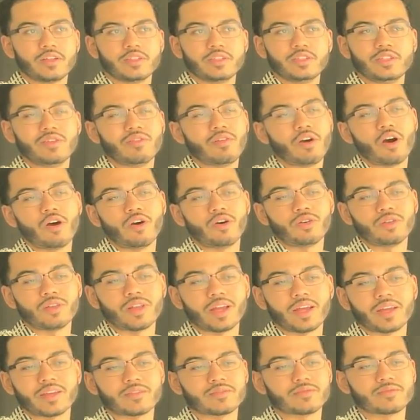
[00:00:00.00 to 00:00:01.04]
you owe
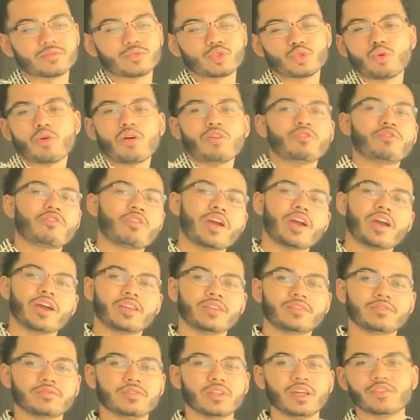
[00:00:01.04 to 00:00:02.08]
like 12
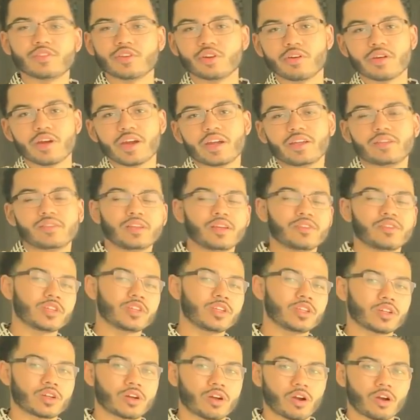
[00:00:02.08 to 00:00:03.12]
grand, 11 grand
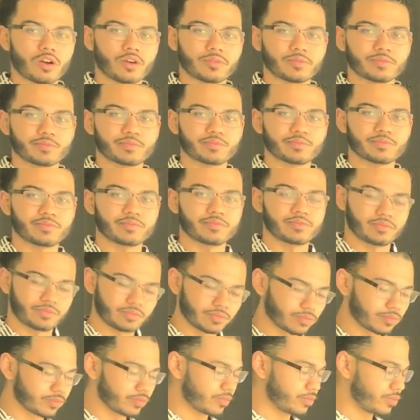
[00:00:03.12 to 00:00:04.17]
on the car.
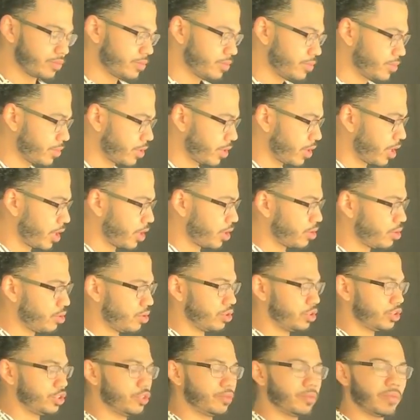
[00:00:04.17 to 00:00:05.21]
Okay,
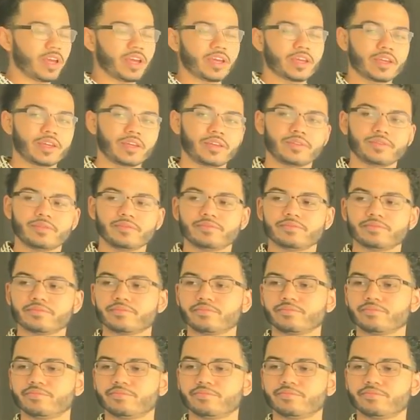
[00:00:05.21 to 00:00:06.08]
cool. And you're making